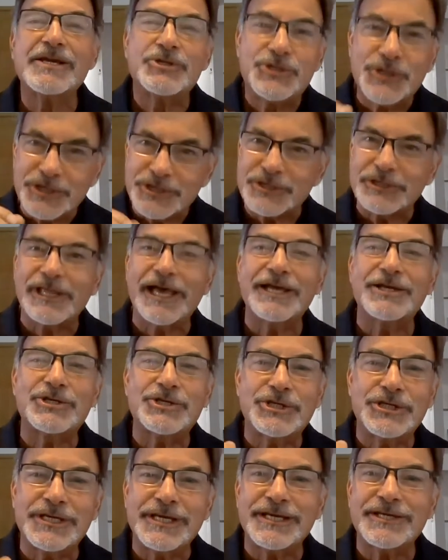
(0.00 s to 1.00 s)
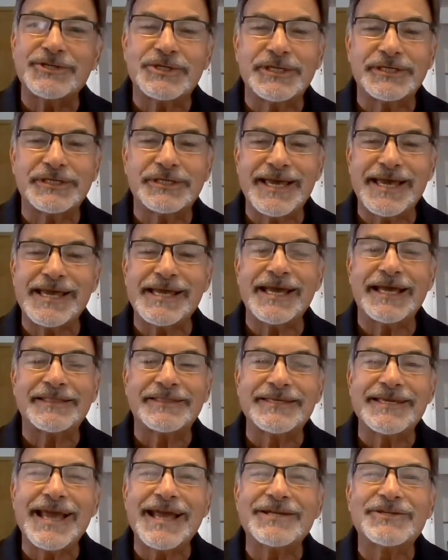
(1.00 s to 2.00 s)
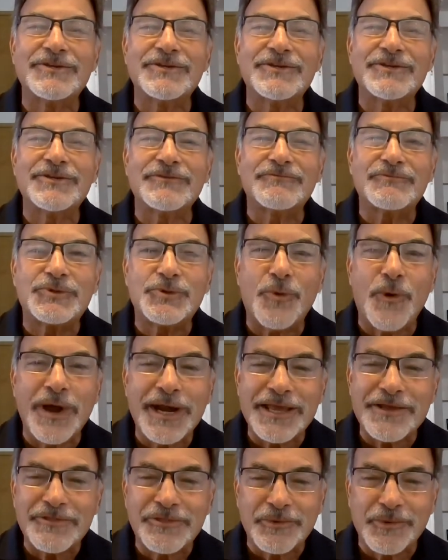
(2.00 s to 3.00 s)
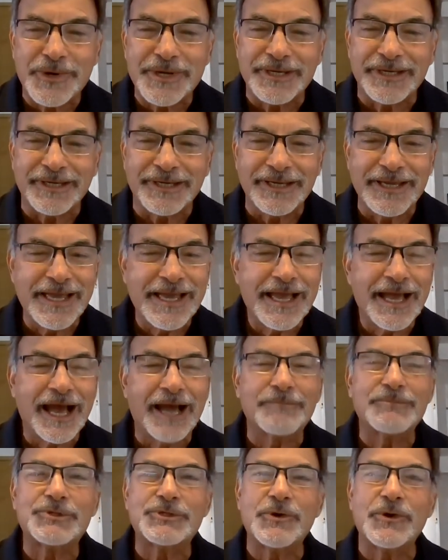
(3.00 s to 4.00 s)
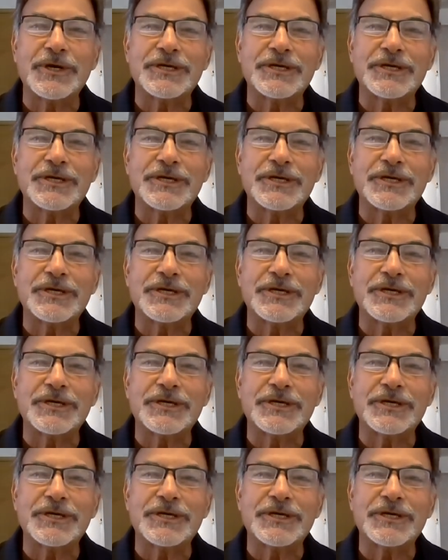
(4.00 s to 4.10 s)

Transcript: just like she is today at the age of 23. I'm so